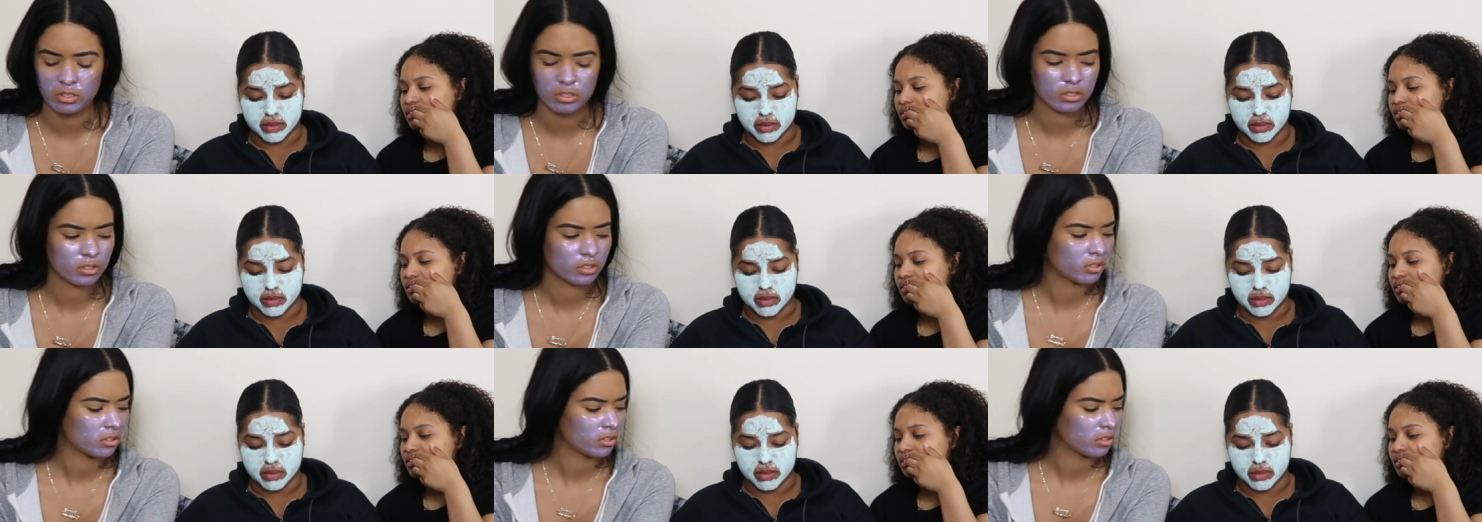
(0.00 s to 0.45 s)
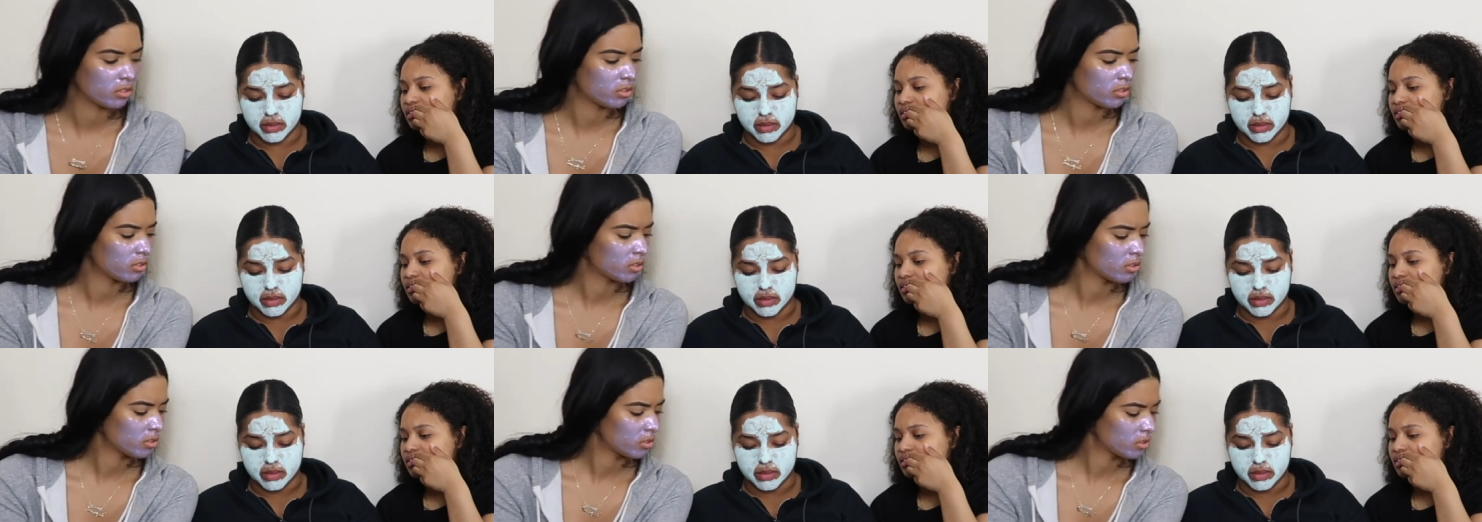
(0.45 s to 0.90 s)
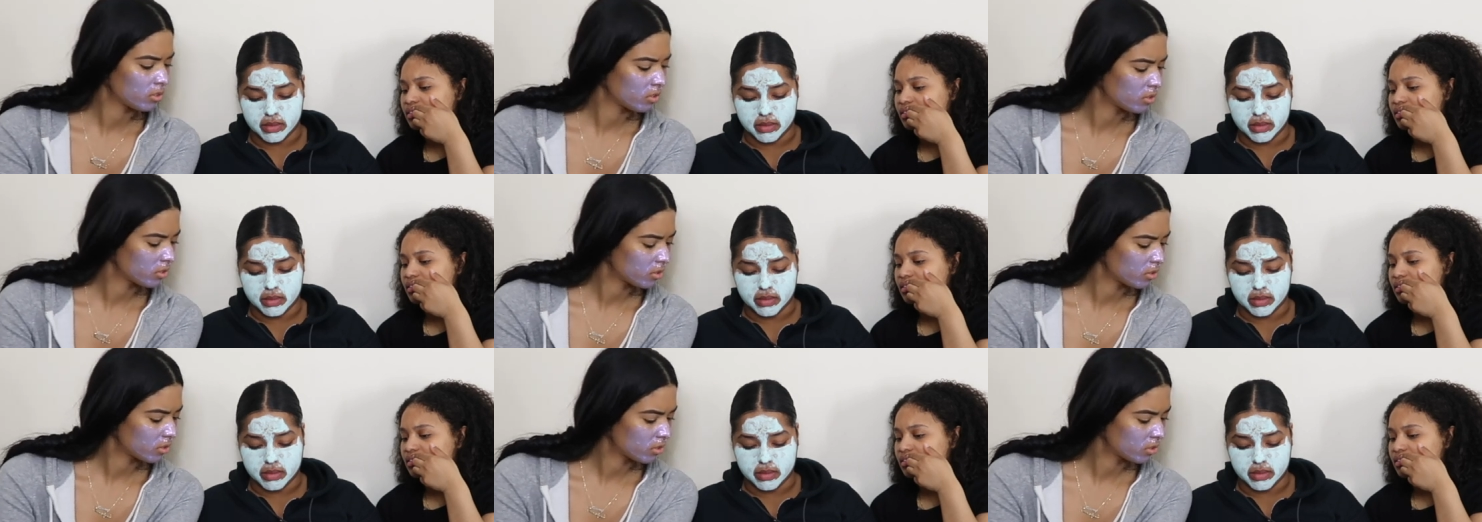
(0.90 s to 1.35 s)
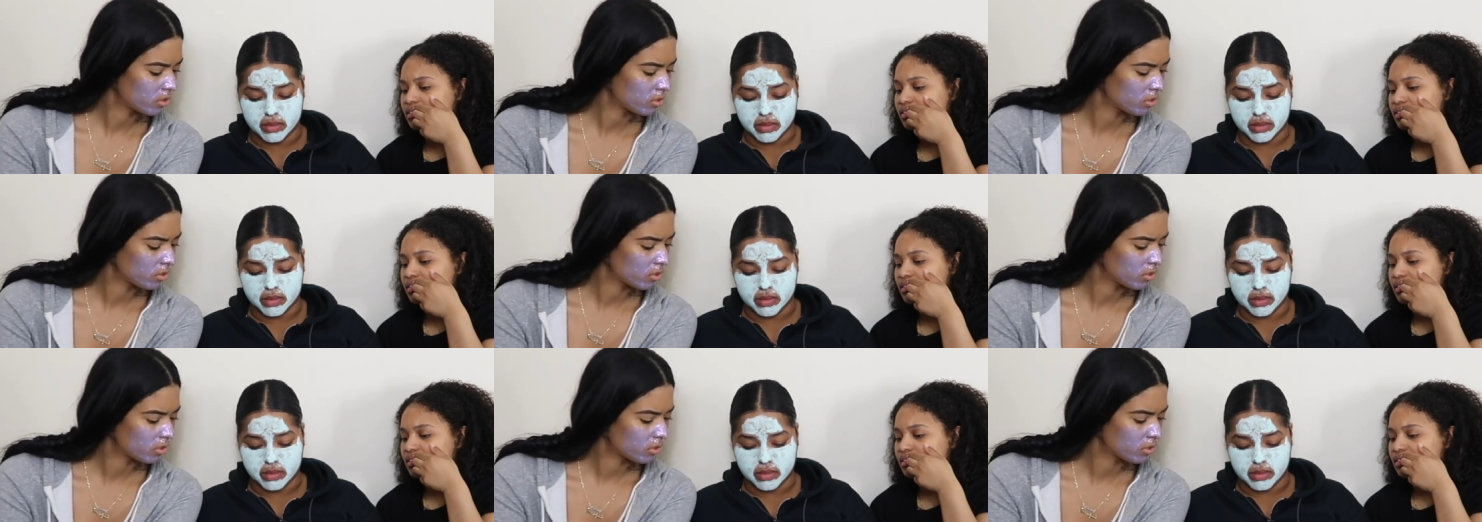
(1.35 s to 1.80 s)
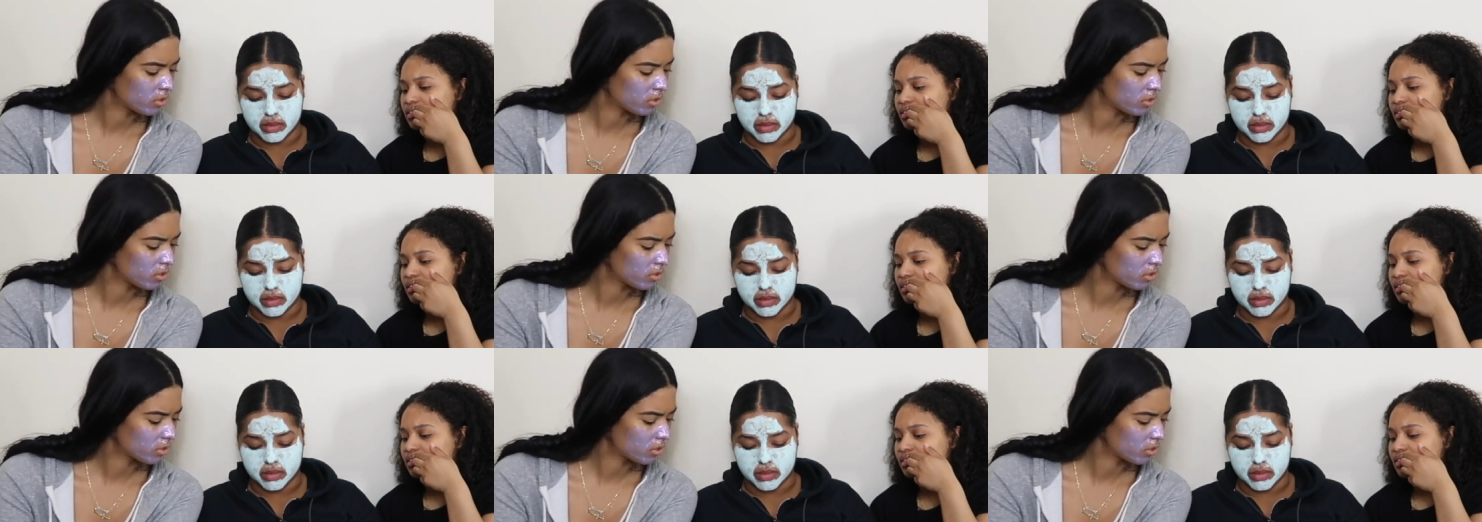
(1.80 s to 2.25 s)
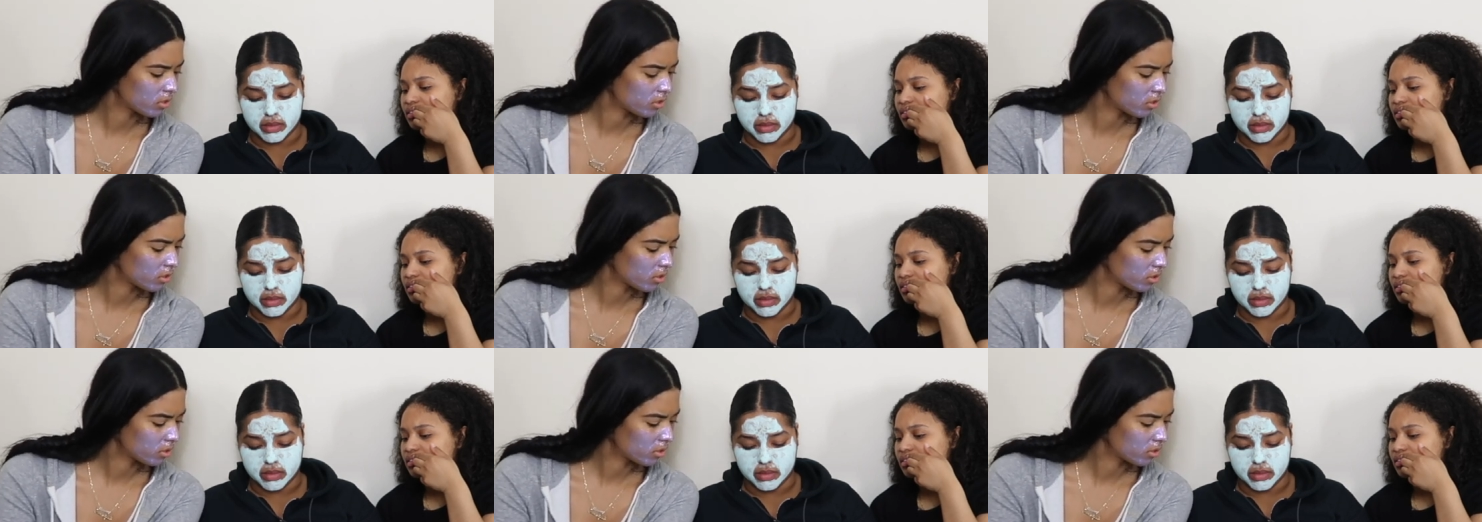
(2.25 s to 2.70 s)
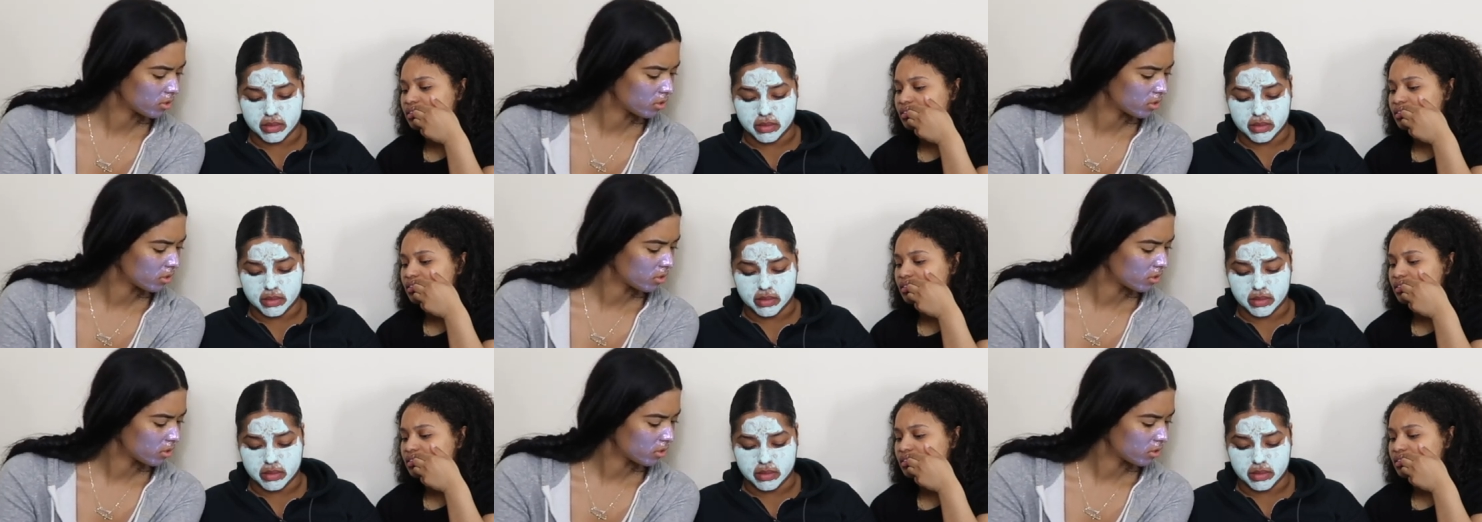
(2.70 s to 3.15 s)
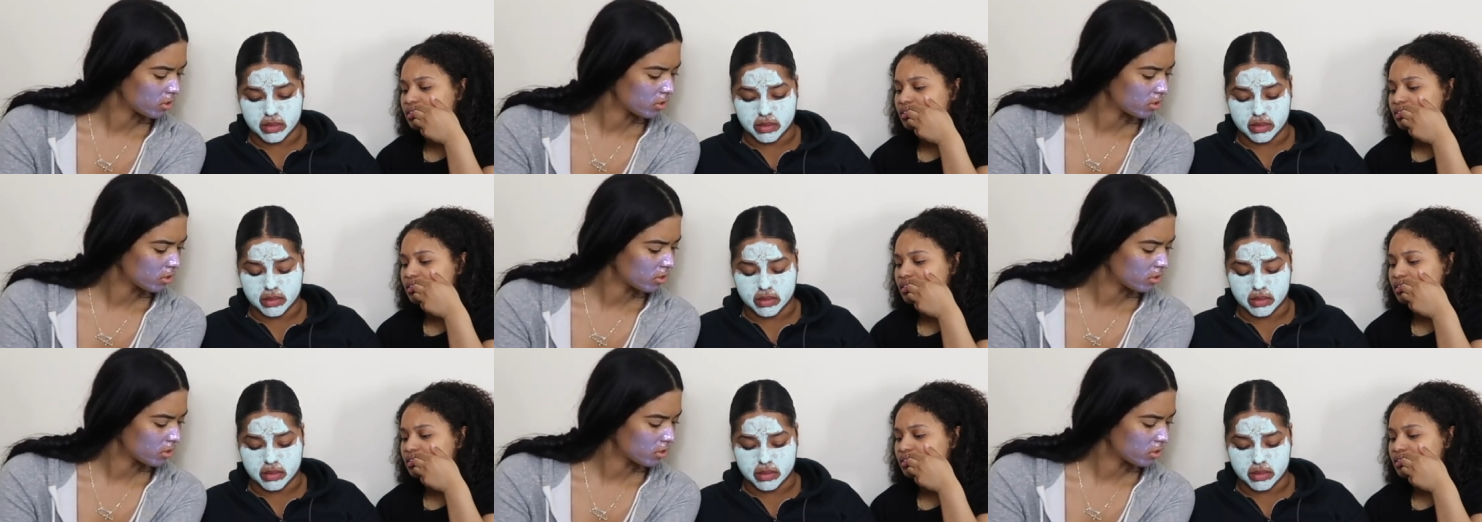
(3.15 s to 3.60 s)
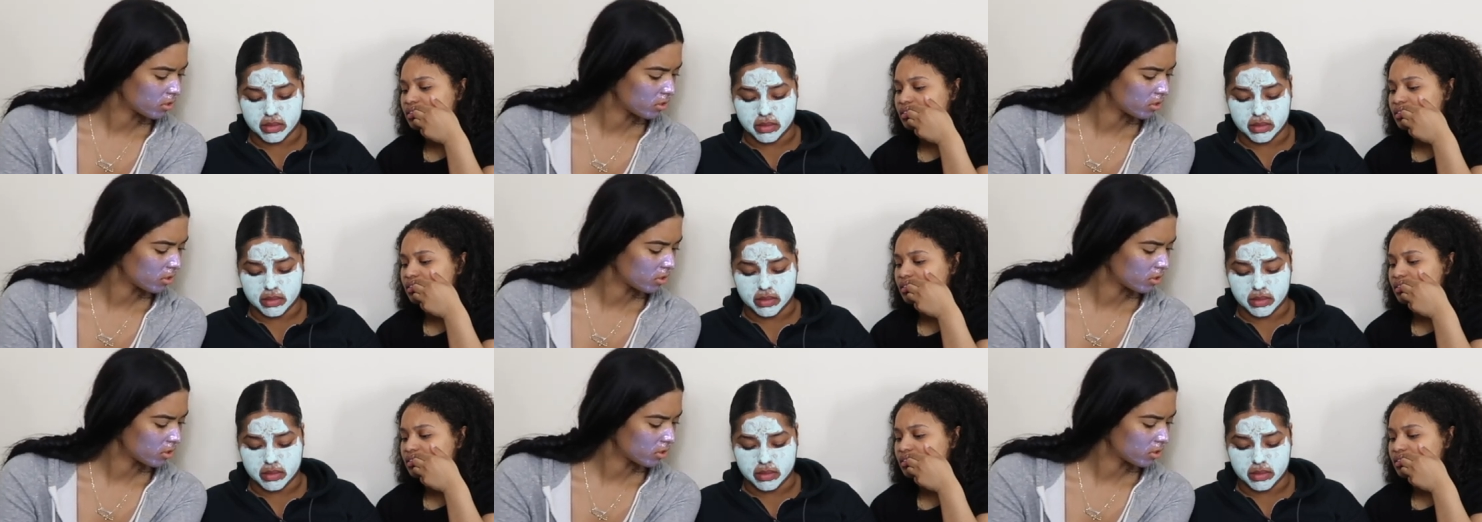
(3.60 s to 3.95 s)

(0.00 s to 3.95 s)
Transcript: Nobody speaks.